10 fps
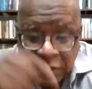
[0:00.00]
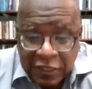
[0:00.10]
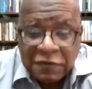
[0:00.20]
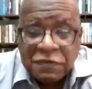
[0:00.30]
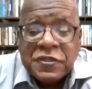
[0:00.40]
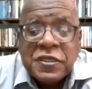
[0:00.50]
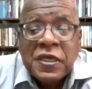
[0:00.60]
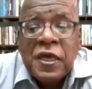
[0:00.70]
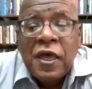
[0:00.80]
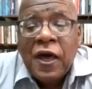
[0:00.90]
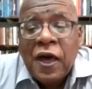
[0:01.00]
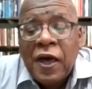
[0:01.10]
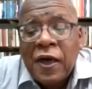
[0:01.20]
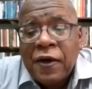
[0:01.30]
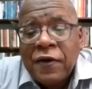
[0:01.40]
of themselves,
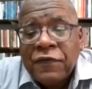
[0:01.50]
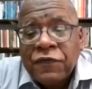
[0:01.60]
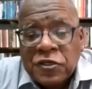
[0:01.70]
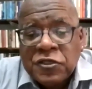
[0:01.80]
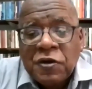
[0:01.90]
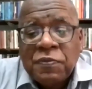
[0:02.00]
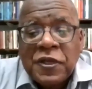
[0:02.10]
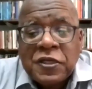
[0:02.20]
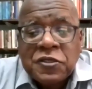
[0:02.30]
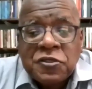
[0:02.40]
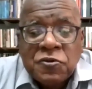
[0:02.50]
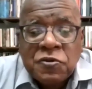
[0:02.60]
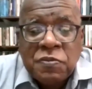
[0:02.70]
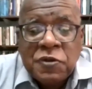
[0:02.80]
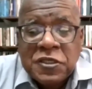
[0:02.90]
uh, for example, as you
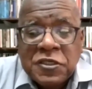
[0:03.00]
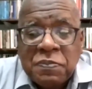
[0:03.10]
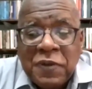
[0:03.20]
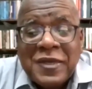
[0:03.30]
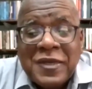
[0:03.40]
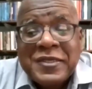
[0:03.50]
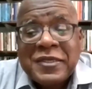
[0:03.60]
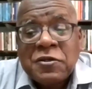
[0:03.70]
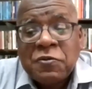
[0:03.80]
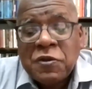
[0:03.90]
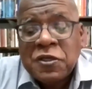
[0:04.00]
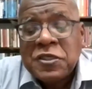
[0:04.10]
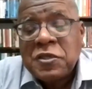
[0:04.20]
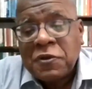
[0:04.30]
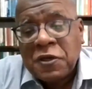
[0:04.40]
saw in municipalities and
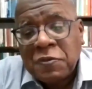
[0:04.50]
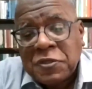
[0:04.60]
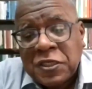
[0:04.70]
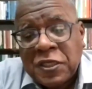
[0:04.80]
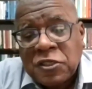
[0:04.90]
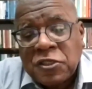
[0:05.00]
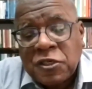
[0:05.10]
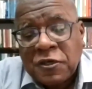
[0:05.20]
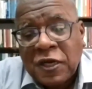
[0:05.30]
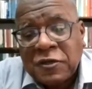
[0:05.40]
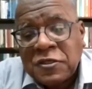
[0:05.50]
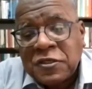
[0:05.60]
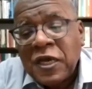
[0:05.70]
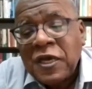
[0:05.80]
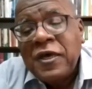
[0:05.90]
municipal representational
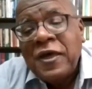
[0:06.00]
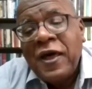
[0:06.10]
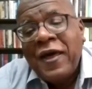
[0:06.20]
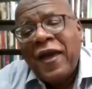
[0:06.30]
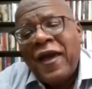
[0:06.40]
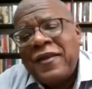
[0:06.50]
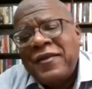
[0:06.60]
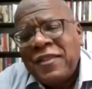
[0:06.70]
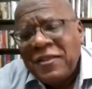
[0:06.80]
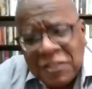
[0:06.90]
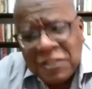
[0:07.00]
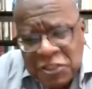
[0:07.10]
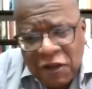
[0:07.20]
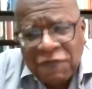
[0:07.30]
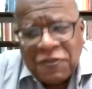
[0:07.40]
council. And then the
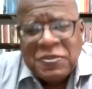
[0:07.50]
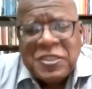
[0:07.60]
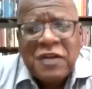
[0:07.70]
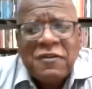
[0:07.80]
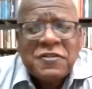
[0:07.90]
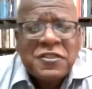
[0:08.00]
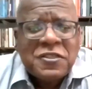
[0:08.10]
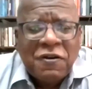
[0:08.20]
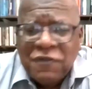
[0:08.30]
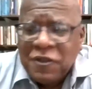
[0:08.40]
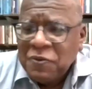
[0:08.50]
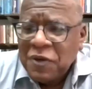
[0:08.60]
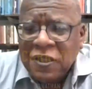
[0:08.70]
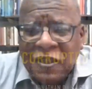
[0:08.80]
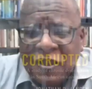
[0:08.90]
staff themselves, staff that
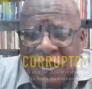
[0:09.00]
work